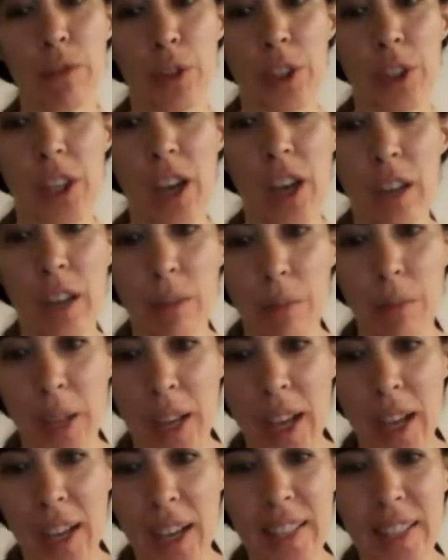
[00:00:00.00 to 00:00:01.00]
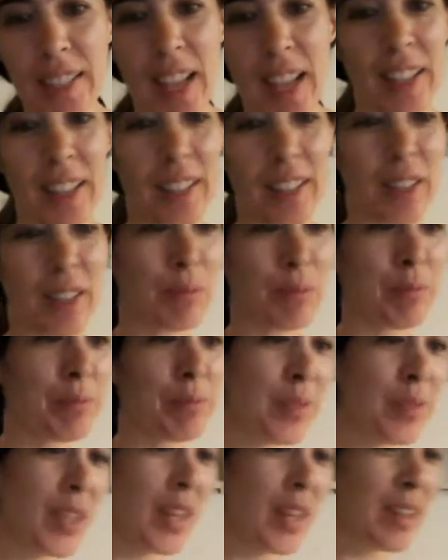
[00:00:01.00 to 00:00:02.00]
for the Ironman. Hi, Zalam.
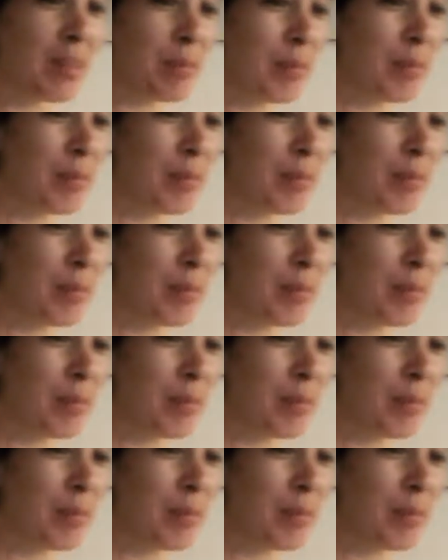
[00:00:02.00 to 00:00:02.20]
Yeah.